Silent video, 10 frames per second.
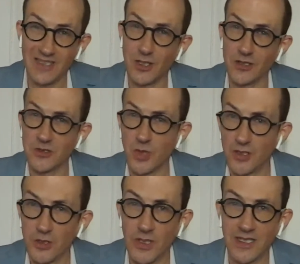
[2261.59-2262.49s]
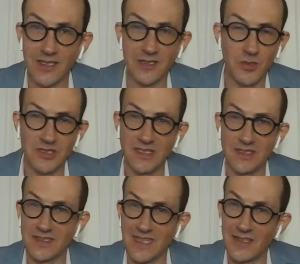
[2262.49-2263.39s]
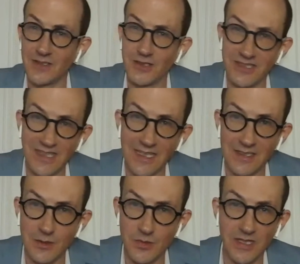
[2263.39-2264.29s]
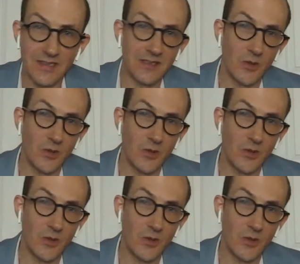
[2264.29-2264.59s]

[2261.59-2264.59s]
It's also underwriting expertise. So they understand the risk.